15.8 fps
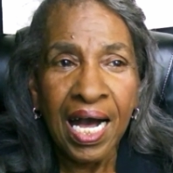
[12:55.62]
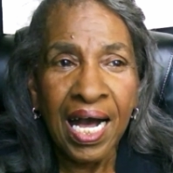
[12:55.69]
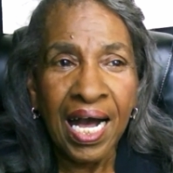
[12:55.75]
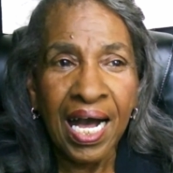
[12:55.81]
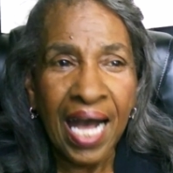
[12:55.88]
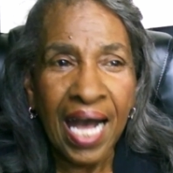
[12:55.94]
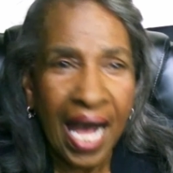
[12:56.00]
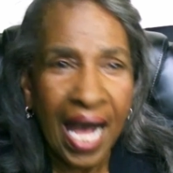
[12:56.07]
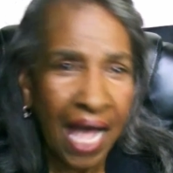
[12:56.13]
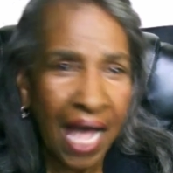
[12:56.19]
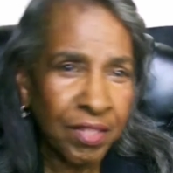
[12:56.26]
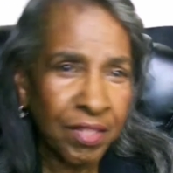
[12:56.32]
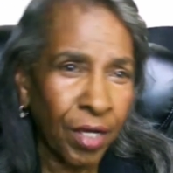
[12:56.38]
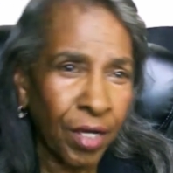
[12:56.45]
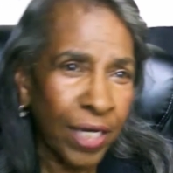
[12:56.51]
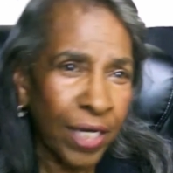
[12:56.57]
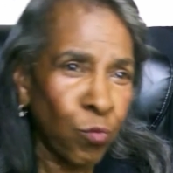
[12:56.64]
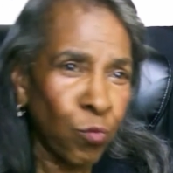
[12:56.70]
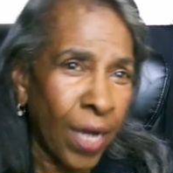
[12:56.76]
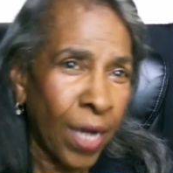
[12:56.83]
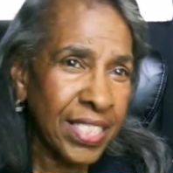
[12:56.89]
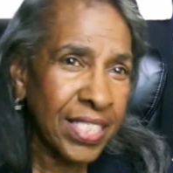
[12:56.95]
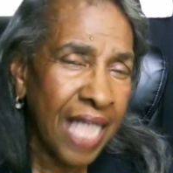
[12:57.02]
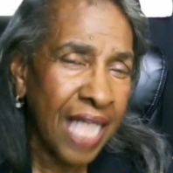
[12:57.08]
I thought at one
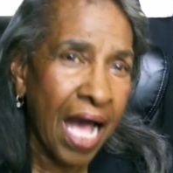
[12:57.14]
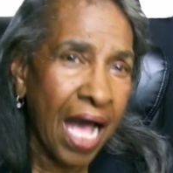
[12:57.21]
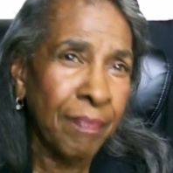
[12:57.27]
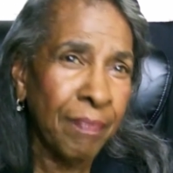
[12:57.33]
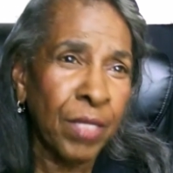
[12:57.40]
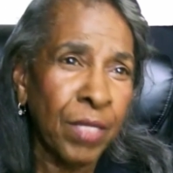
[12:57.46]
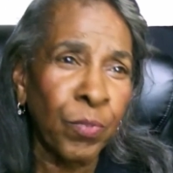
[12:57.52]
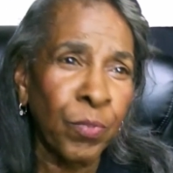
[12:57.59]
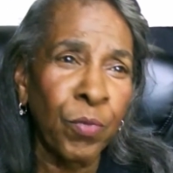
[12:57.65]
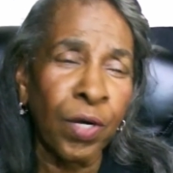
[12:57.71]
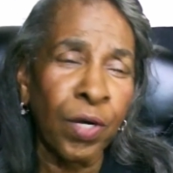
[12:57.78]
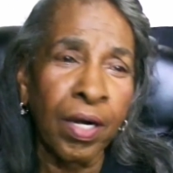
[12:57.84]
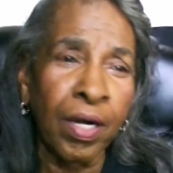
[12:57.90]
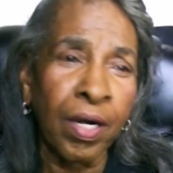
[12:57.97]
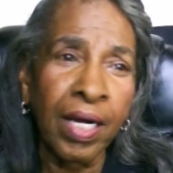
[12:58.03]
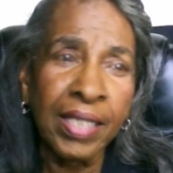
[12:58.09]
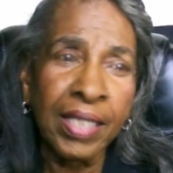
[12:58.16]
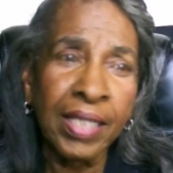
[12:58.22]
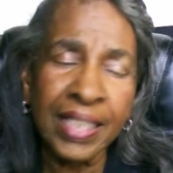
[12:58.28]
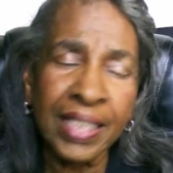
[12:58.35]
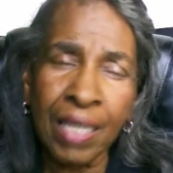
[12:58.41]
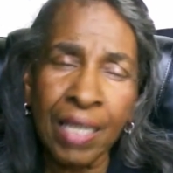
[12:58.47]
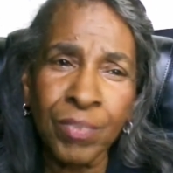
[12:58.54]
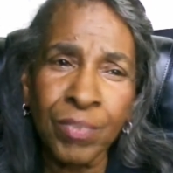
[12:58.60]
time that I was
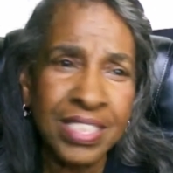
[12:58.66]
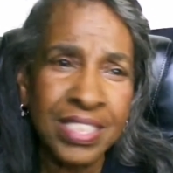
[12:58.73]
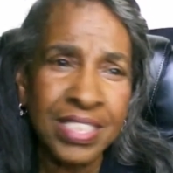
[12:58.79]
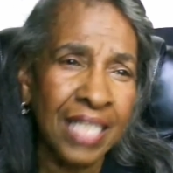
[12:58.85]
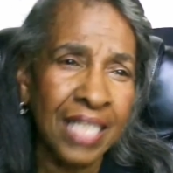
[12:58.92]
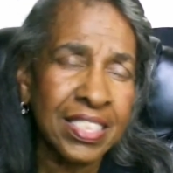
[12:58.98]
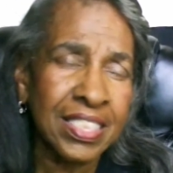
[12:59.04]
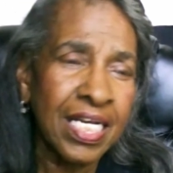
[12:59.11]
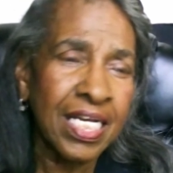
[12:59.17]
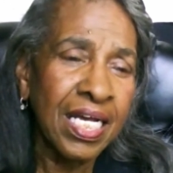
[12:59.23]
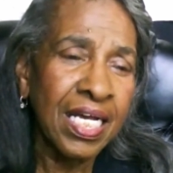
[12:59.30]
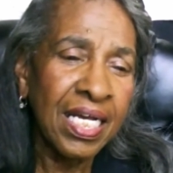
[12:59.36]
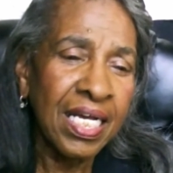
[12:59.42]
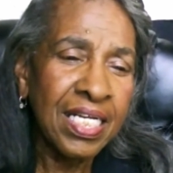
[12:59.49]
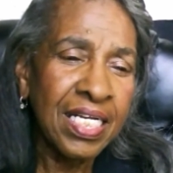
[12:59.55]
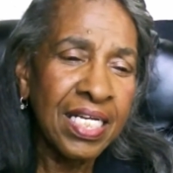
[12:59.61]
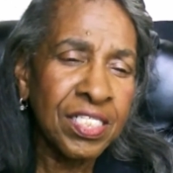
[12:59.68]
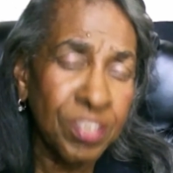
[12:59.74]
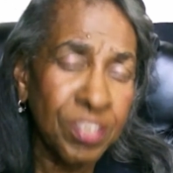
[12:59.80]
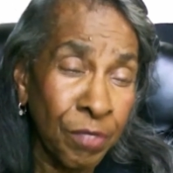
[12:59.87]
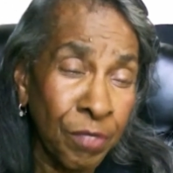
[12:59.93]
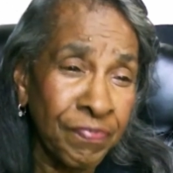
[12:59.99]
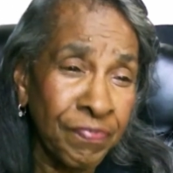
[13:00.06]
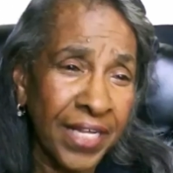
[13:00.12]
not
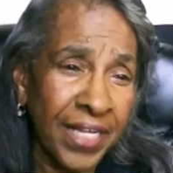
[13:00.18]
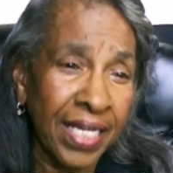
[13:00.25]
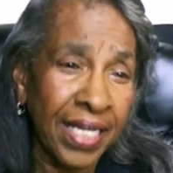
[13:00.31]
serving